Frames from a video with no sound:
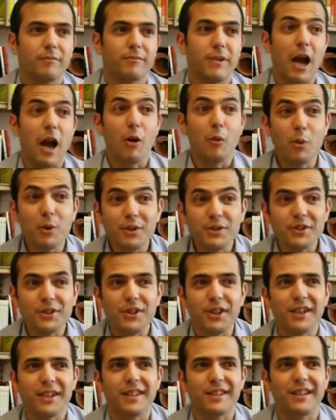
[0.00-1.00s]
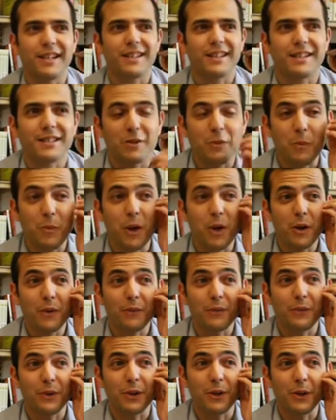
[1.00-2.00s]
I would say that one
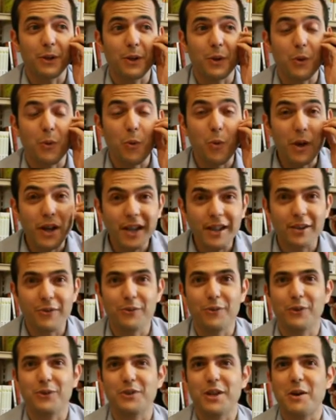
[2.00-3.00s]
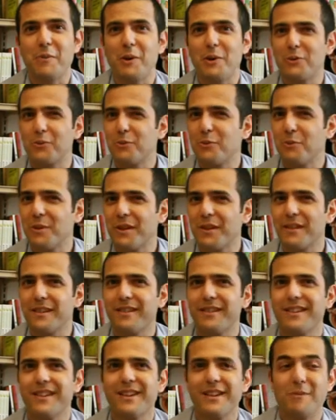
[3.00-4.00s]
of the ways for Taiwan to be
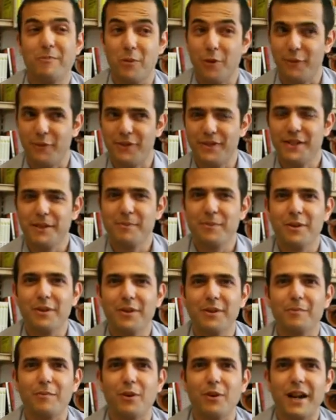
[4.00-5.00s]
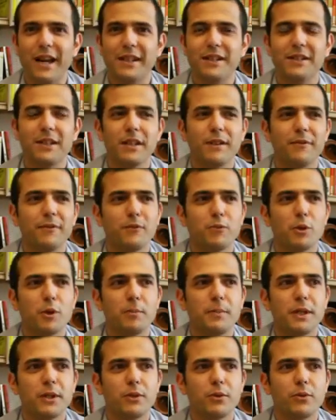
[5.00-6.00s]
more visible, more active, would
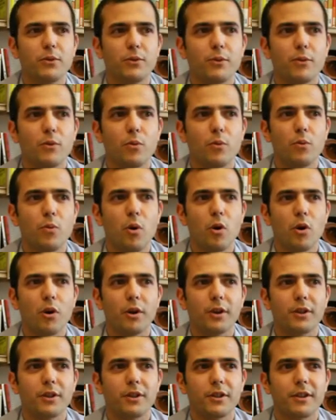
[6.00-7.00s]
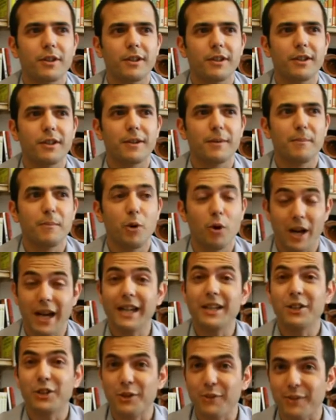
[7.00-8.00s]
be to work more
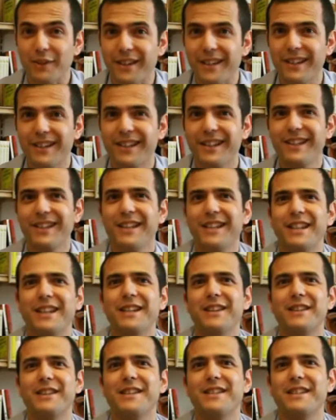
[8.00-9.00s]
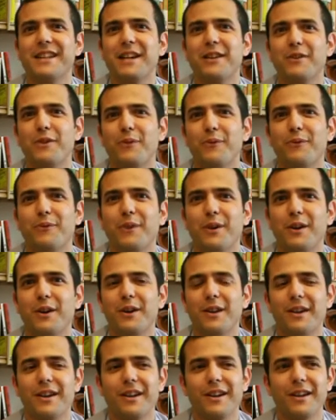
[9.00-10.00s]
actively in this kind of
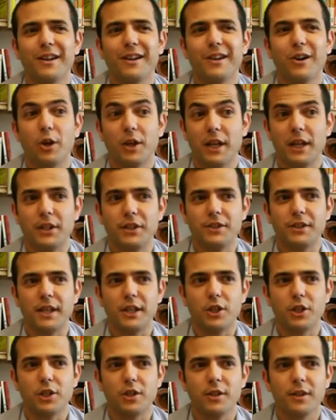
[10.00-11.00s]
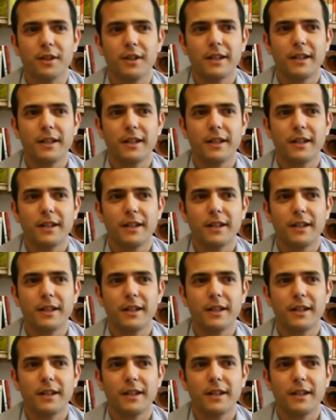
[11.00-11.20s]
organization.